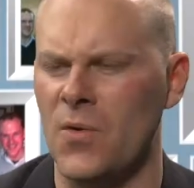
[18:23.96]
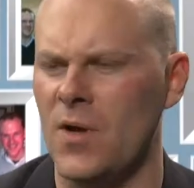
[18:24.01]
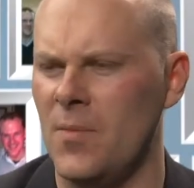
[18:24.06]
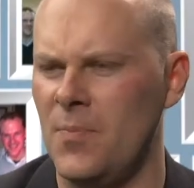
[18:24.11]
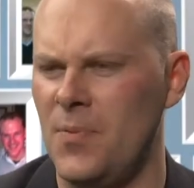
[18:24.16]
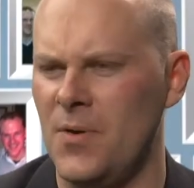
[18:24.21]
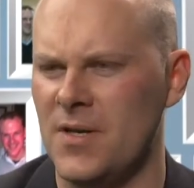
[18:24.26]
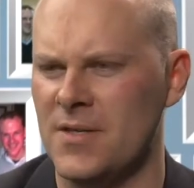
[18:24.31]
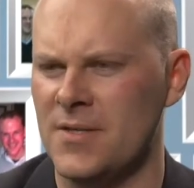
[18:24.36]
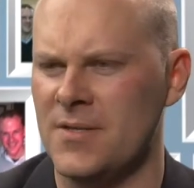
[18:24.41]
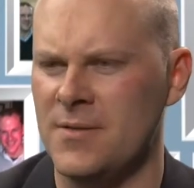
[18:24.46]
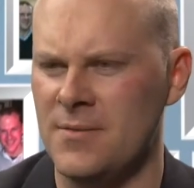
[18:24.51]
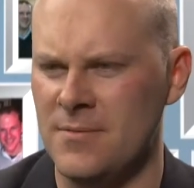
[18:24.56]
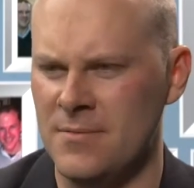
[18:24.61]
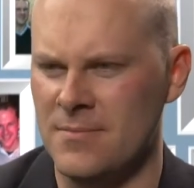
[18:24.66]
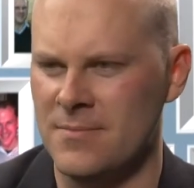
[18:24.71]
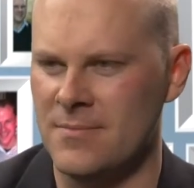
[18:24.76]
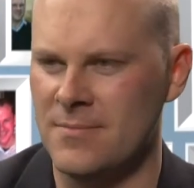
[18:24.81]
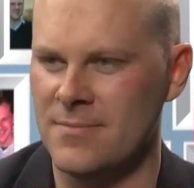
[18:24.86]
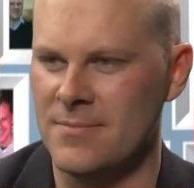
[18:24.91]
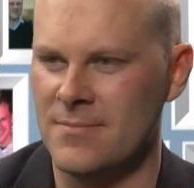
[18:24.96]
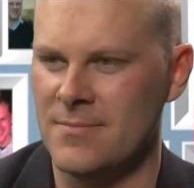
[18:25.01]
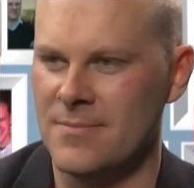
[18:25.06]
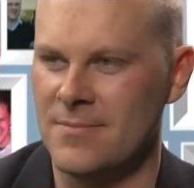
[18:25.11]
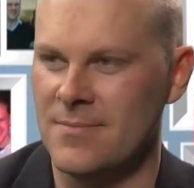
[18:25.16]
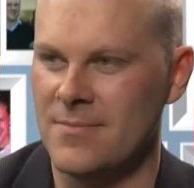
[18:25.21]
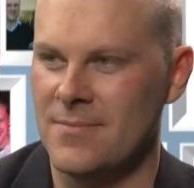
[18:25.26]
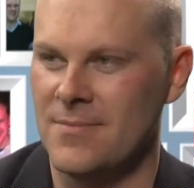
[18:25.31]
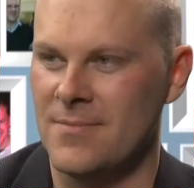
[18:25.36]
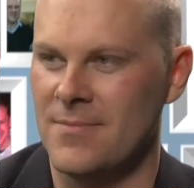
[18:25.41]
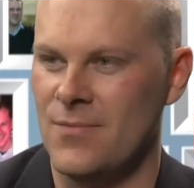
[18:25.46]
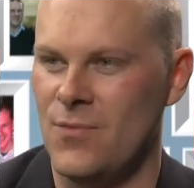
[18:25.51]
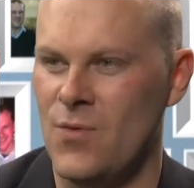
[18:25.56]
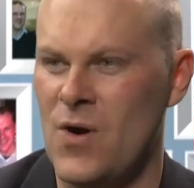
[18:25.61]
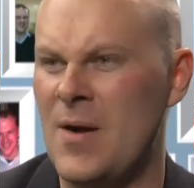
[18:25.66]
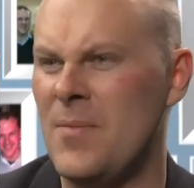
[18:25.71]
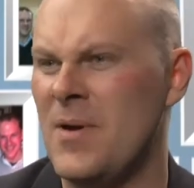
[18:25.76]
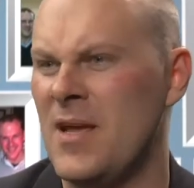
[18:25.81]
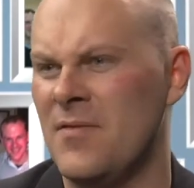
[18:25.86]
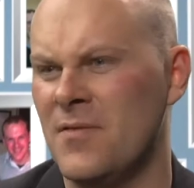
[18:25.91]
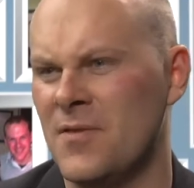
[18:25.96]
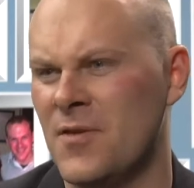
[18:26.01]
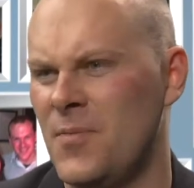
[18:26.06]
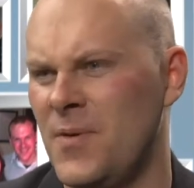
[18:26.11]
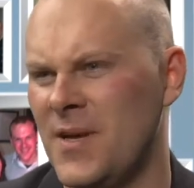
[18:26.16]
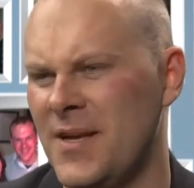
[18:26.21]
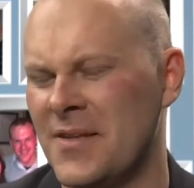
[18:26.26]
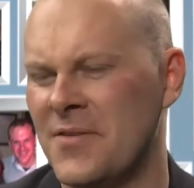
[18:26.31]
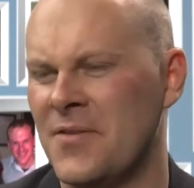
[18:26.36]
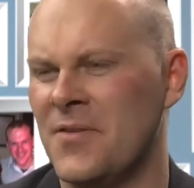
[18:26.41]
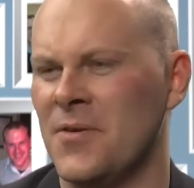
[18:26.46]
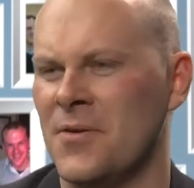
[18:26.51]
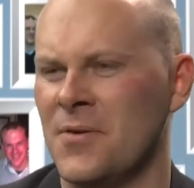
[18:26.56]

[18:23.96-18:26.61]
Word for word: real person? Why am I even speaking to